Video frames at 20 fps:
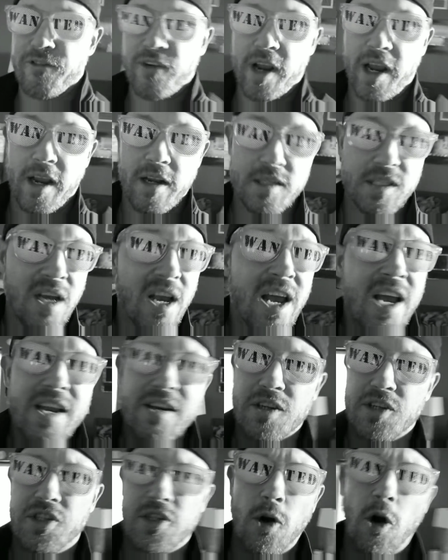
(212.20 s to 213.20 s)
fans
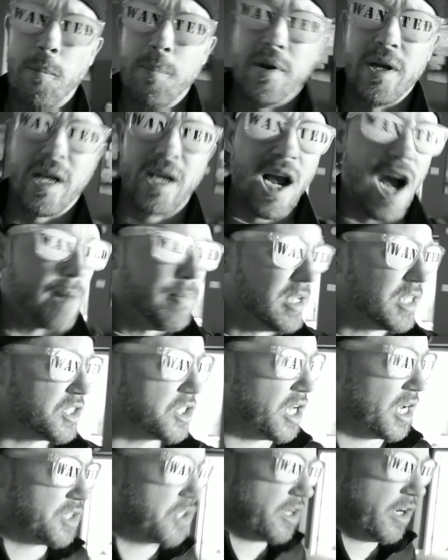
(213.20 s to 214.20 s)
to show up in the comment
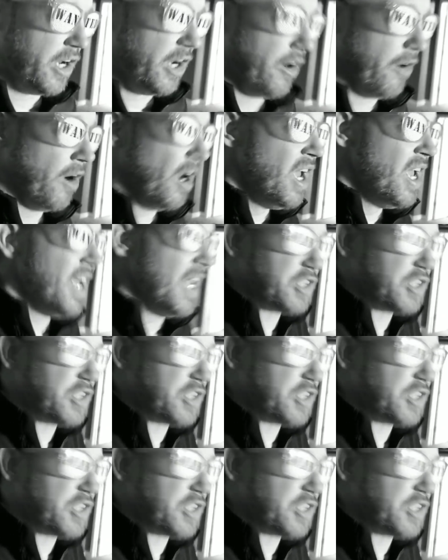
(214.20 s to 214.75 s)
section here